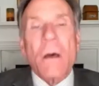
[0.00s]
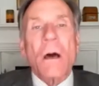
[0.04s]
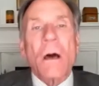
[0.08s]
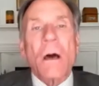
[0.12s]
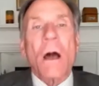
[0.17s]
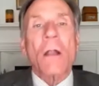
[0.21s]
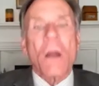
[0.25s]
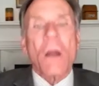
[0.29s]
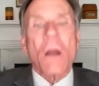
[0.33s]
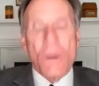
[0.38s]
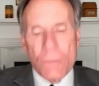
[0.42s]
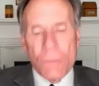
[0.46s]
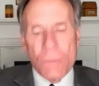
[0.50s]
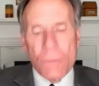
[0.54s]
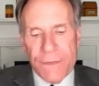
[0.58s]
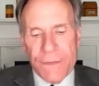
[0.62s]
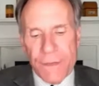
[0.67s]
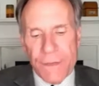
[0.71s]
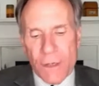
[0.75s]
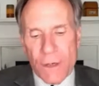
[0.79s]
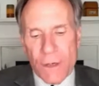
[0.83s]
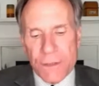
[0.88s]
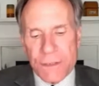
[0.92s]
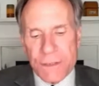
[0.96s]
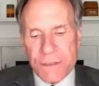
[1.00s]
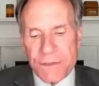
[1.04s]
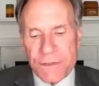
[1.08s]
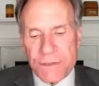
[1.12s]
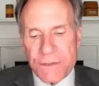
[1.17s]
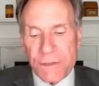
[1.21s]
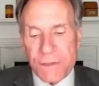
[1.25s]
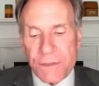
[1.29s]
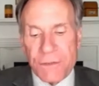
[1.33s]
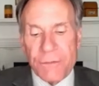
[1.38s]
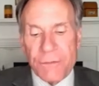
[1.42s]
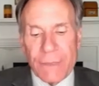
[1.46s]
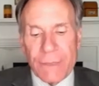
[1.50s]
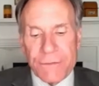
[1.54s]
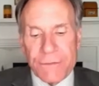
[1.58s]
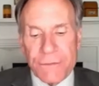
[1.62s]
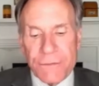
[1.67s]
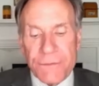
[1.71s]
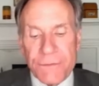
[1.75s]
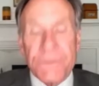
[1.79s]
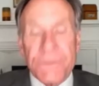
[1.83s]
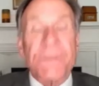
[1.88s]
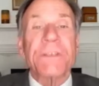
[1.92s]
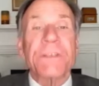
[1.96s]
Along with the artistic
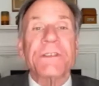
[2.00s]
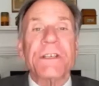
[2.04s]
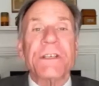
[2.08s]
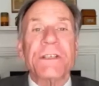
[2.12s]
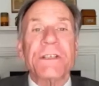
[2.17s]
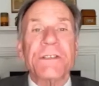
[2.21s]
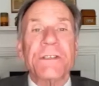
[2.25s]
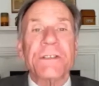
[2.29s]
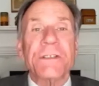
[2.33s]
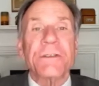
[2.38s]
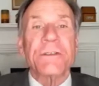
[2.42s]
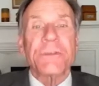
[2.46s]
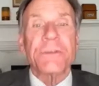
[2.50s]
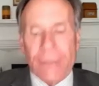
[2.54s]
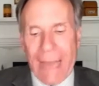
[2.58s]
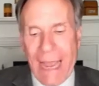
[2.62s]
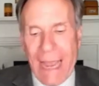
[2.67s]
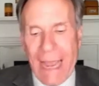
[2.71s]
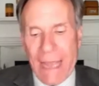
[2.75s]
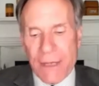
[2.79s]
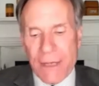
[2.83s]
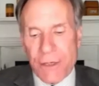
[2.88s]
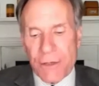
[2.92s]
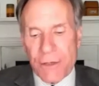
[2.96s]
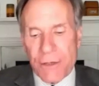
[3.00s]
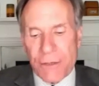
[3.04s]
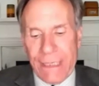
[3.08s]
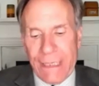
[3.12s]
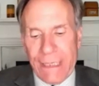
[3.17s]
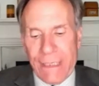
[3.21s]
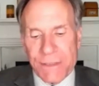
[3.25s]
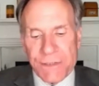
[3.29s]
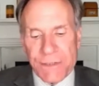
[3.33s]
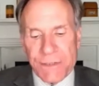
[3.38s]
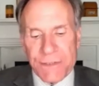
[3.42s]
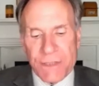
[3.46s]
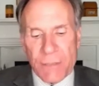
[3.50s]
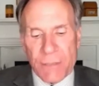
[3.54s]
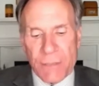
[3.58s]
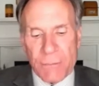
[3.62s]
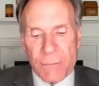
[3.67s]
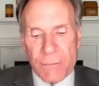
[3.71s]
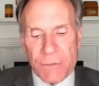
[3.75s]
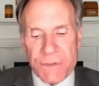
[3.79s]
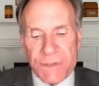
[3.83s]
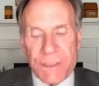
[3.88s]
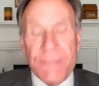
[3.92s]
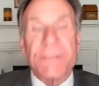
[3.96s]
director's decision to anchor each summer
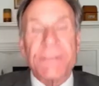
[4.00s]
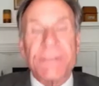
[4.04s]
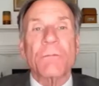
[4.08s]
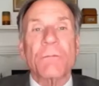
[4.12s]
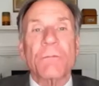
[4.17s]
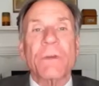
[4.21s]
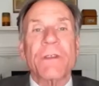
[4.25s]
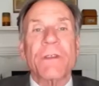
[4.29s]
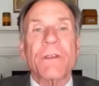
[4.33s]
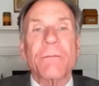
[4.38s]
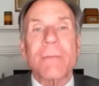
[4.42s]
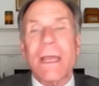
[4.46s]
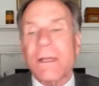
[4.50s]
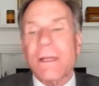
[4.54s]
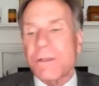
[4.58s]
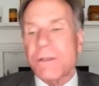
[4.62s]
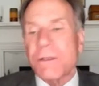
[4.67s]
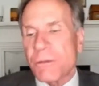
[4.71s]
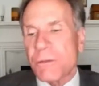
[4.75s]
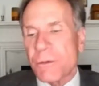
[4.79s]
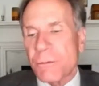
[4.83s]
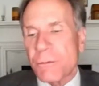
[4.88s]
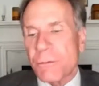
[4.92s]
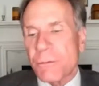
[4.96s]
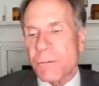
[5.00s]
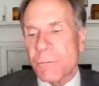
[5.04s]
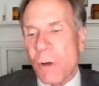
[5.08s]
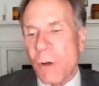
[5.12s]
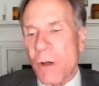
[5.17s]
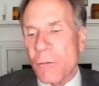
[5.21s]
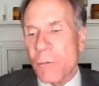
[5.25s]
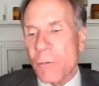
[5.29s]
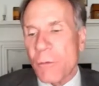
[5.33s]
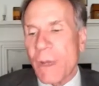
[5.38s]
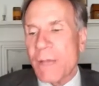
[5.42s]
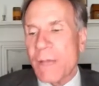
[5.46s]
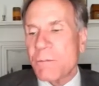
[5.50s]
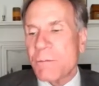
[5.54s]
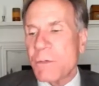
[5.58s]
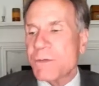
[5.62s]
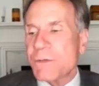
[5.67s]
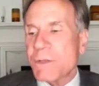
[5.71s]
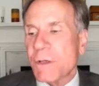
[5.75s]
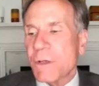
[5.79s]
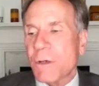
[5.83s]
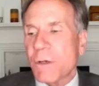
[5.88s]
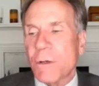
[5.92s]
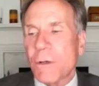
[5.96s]
season with major Broadway
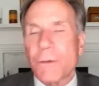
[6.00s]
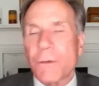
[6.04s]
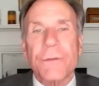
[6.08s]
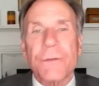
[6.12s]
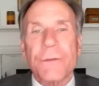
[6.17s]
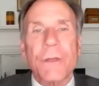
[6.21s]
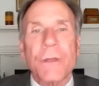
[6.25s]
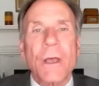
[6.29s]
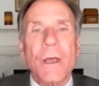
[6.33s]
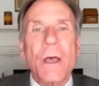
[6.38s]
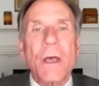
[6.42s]
musicals,